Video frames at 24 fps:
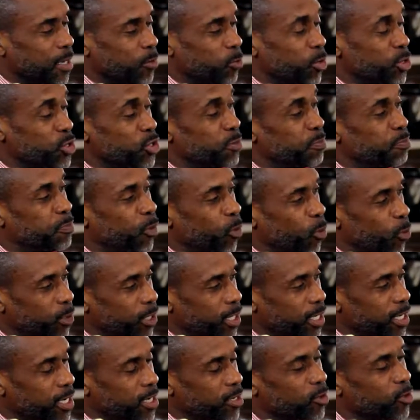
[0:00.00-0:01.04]
Were you born
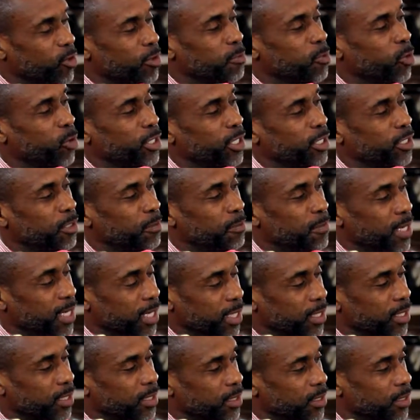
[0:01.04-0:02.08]
here or born in Dominican?